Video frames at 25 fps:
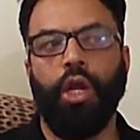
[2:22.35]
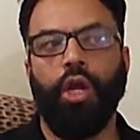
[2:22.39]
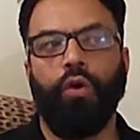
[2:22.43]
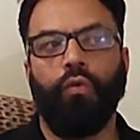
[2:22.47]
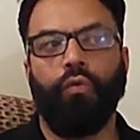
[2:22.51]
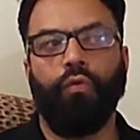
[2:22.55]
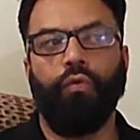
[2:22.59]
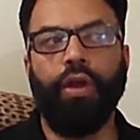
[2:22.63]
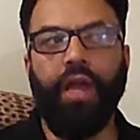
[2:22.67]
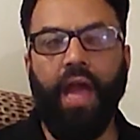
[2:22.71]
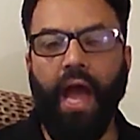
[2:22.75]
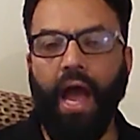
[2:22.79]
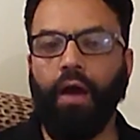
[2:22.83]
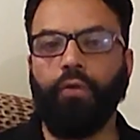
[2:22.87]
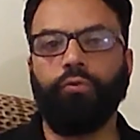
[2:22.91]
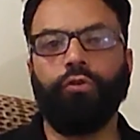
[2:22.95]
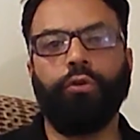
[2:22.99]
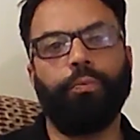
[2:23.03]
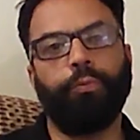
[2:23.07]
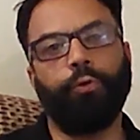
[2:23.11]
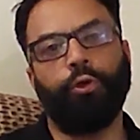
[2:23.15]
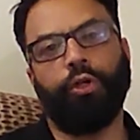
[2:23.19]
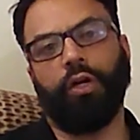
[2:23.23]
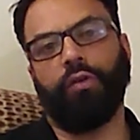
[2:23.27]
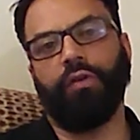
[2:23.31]
We have to
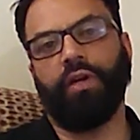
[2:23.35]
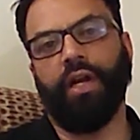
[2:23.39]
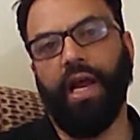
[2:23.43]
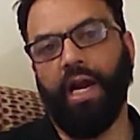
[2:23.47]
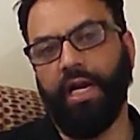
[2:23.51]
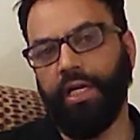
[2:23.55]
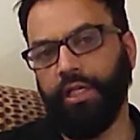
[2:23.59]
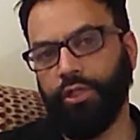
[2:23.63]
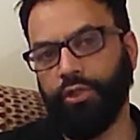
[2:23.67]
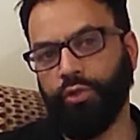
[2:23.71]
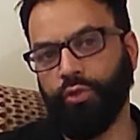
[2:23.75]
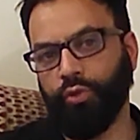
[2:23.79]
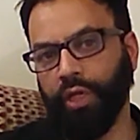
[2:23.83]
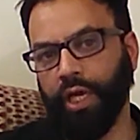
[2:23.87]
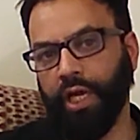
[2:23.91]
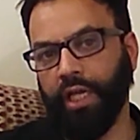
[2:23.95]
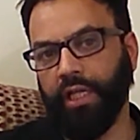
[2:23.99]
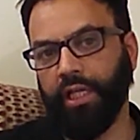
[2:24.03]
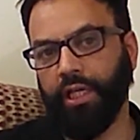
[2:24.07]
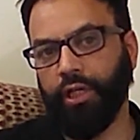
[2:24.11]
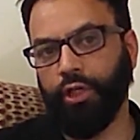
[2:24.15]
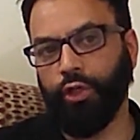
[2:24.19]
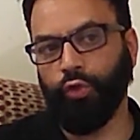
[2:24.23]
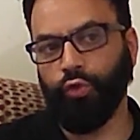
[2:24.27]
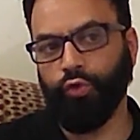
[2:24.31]
put our heads
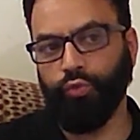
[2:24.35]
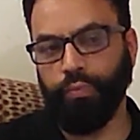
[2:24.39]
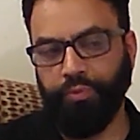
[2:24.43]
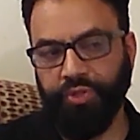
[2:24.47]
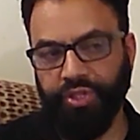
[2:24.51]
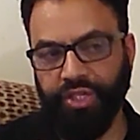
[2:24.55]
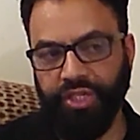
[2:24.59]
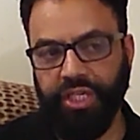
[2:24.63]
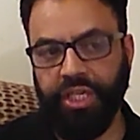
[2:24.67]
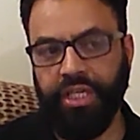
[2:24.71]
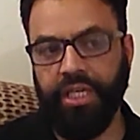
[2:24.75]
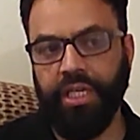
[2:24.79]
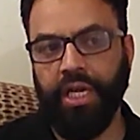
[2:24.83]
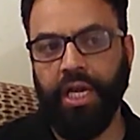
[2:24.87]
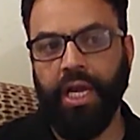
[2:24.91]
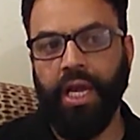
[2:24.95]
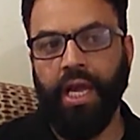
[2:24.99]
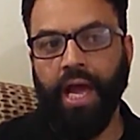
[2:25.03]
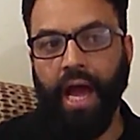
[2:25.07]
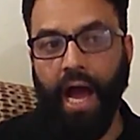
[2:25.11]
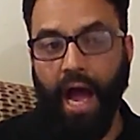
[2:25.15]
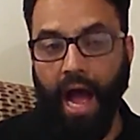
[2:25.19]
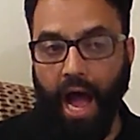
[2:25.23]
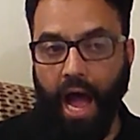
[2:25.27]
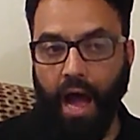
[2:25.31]
together to see
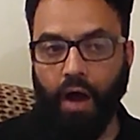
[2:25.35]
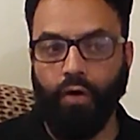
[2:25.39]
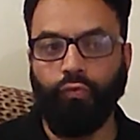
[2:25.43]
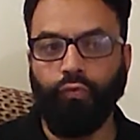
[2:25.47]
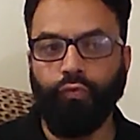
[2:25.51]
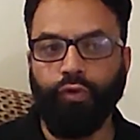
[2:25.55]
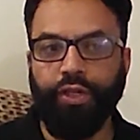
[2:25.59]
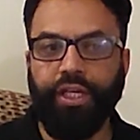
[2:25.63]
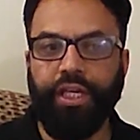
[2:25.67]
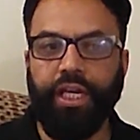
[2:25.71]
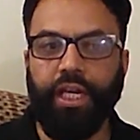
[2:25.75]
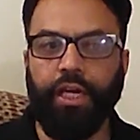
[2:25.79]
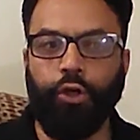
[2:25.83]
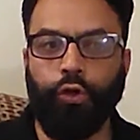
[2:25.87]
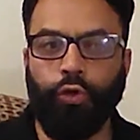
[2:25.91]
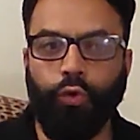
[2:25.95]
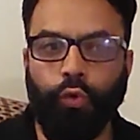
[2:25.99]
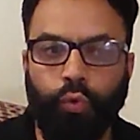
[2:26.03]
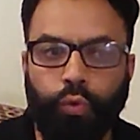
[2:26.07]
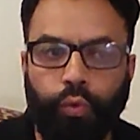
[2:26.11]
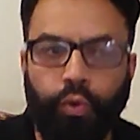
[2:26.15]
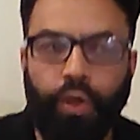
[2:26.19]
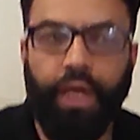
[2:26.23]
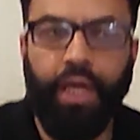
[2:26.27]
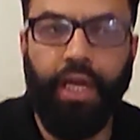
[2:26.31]
how we can
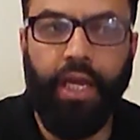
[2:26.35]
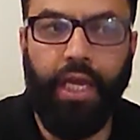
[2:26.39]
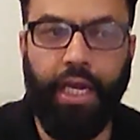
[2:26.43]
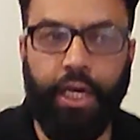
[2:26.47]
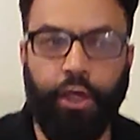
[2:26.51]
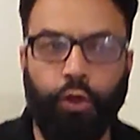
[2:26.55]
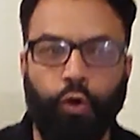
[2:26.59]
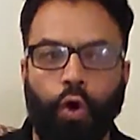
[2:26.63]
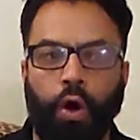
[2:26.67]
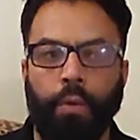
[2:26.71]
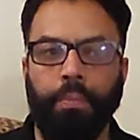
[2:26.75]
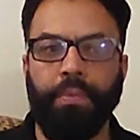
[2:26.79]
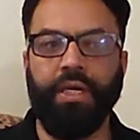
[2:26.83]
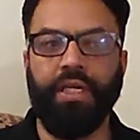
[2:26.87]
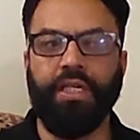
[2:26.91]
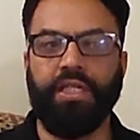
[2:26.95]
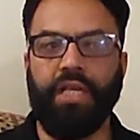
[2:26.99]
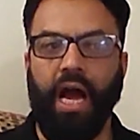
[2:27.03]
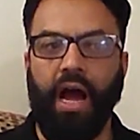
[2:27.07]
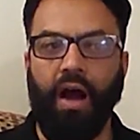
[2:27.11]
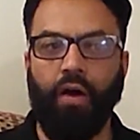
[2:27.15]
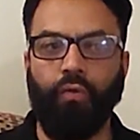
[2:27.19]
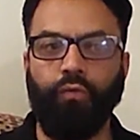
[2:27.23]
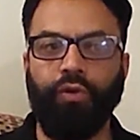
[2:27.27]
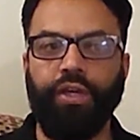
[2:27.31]
do economics,
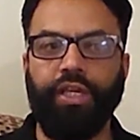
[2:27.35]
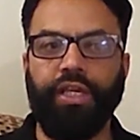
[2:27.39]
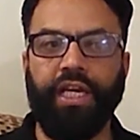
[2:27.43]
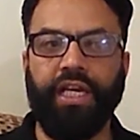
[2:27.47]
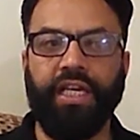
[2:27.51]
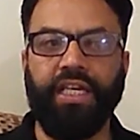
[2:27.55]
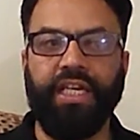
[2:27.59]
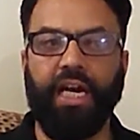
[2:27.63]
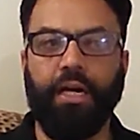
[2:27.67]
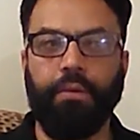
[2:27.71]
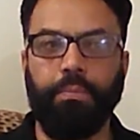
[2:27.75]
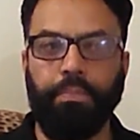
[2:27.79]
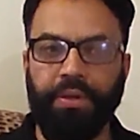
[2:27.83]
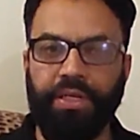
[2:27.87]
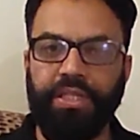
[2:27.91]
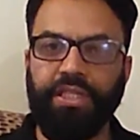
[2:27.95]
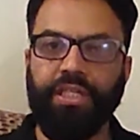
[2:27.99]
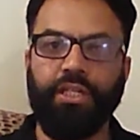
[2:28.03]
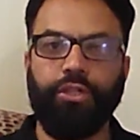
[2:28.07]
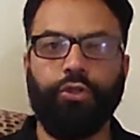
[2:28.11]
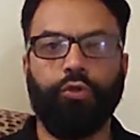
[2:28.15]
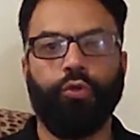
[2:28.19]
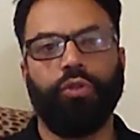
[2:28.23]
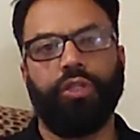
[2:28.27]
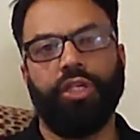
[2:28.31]
how we can get
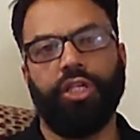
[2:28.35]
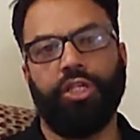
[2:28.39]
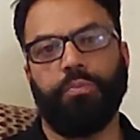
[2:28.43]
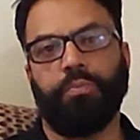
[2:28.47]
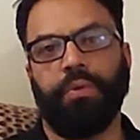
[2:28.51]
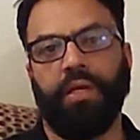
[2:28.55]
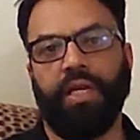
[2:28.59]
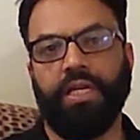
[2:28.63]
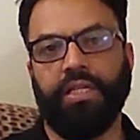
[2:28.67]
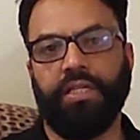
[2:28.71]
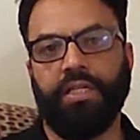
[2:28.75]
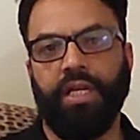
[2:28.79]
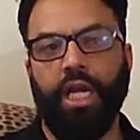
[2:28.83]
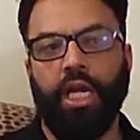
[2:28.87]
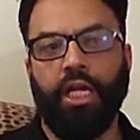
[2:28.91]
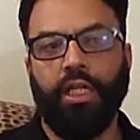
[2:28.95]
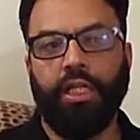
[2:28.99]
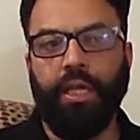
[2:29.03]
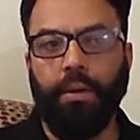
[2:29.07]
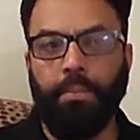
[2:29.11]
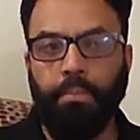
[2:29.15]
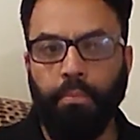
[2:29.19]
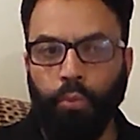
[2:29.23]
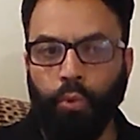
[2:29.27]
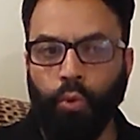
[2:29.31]
business to this place.
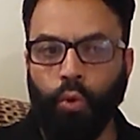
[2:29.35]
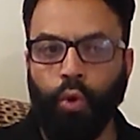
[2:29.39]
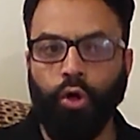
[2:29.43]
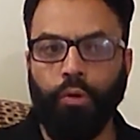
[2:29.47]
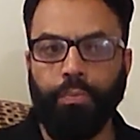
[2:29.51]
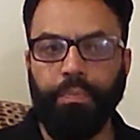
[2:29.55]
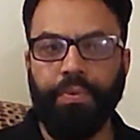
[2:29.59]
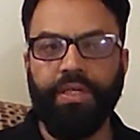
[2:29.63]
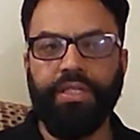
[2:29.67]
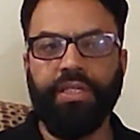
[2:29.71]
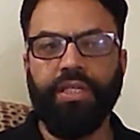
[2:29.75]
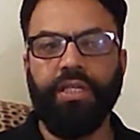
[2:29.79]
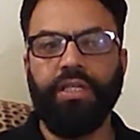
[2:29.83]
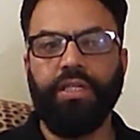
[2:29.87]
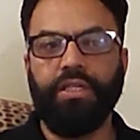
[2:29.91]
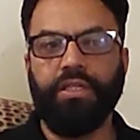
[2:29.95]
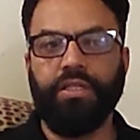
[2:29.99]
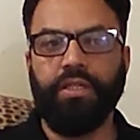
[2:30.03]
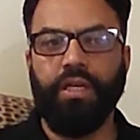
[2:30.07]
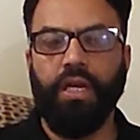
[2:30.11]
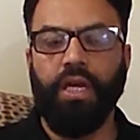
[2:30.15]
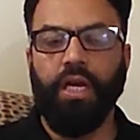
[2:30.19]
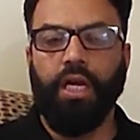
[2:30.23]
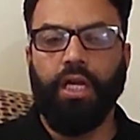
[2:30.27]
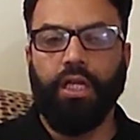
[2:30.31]
The more
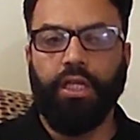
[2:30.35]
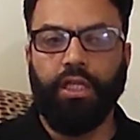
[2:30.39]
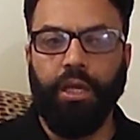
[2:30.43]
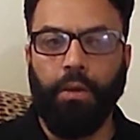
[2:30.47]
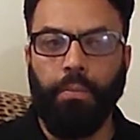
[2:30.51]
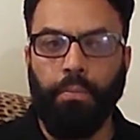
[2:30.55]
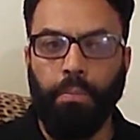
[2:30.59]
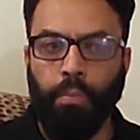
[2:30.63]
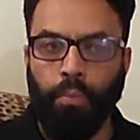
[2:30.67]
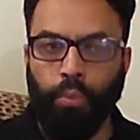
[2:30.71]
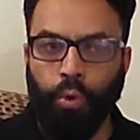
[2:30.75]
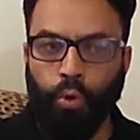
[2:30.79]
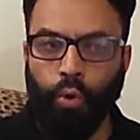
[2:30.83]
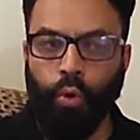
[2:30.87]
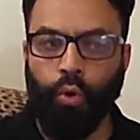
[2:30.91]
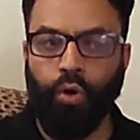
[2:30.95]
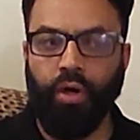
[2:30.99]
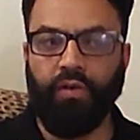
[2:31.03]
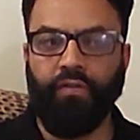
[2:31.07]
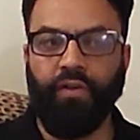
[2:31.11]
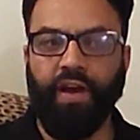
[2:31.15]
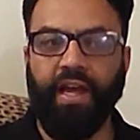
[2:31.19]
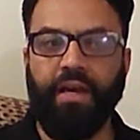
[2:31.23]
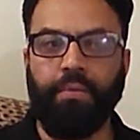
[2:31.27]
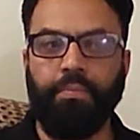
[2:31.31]
business, the more
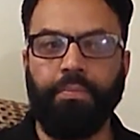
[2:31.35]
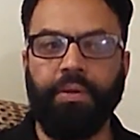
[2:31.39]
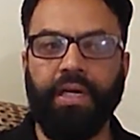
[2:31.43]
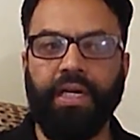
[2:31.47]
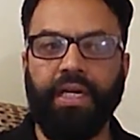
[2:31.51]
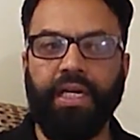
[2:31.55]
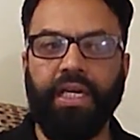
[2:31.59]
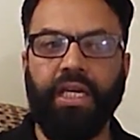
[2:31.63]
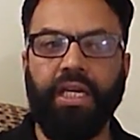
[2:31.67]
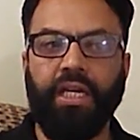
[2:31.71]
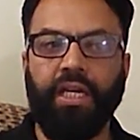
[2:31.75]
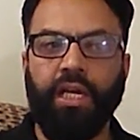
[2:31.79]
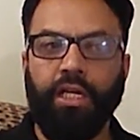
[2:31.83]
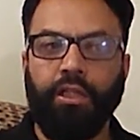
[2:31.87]
viability,